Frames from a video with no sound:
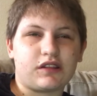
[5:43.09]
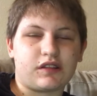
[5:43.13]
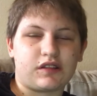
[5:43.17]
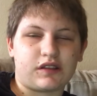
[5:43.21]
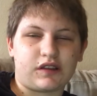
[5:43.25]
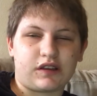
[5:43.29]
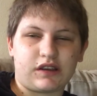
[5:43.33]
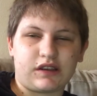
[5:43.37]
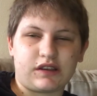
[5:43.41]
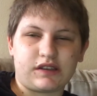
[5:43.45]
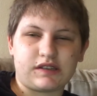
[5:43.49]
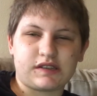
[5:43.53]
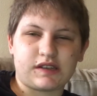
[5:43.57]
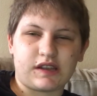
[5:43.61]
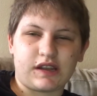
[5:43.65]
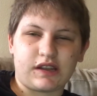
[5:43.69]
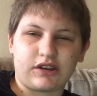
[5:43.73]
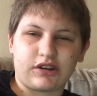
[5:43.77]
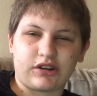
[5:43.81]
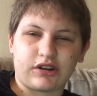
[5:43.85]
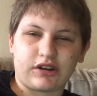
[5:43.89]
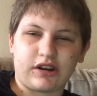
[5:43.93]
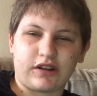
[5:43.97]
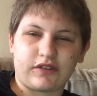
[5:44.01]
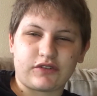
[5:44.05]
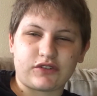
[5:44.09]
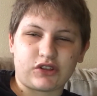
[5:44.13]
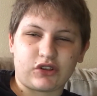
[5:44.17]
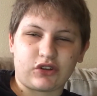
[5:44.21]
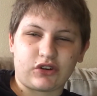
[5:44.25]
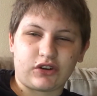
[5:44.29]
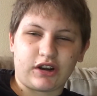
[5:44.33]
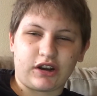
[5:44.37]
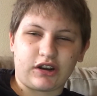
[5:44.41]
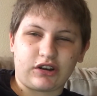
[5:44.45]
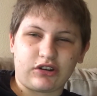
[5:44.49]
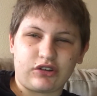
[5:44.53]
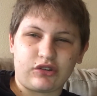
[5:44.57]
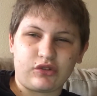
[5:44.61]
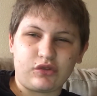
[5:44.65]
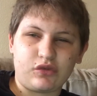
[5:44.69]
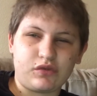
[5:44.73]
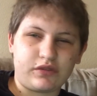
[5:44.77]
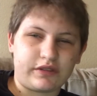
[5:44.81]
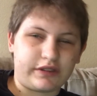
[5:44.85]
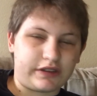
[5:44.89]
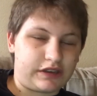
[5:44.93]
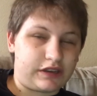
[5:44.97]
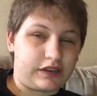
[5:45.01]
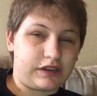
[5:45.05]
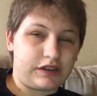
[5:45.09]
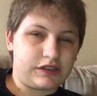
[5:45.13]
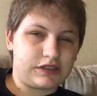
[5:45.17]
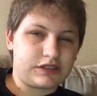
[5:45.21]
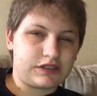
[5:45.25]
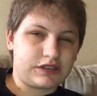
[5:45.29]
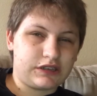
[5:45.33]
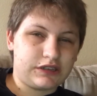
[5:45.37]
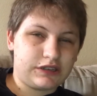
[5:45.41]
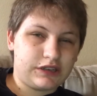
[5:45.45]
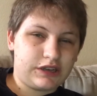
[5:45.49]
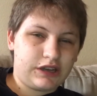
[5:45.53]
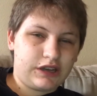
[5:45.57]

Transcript: things, and you're gonna have to learn how to do things